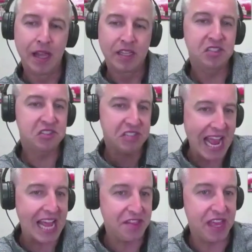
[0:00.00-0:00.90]

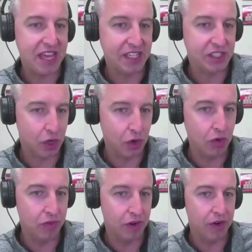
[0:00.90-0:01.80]
sad that it's
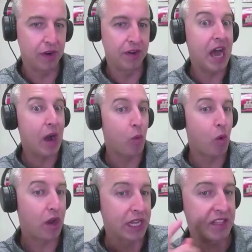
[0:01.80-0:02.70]
over, not
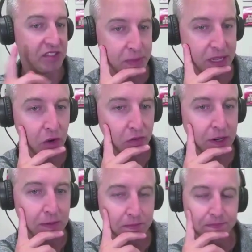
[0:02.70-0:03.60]
wanting it to be
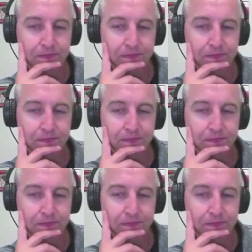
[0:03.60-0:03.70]
over.